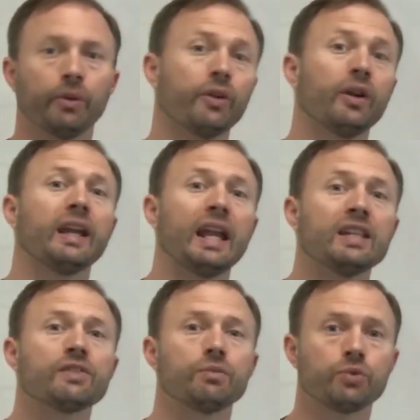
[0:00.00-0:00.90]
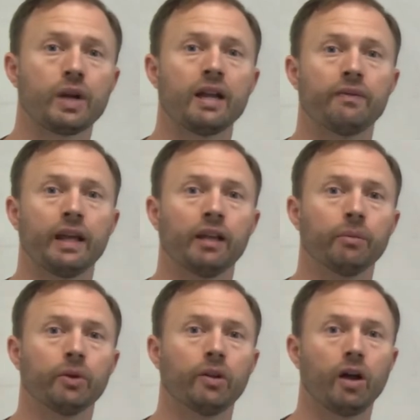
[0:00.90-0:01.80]
There are gains from trade
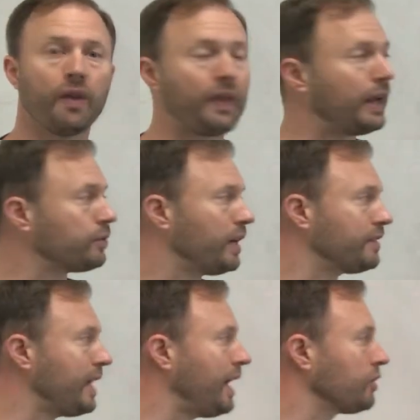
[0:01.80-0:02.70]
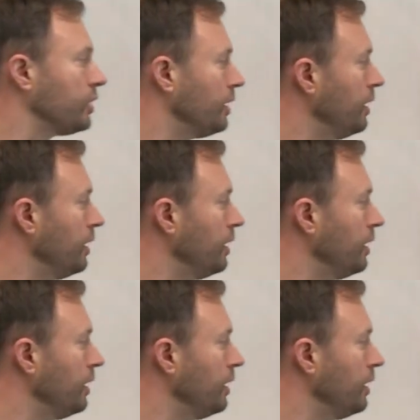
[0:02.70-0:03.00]
available on that transaction.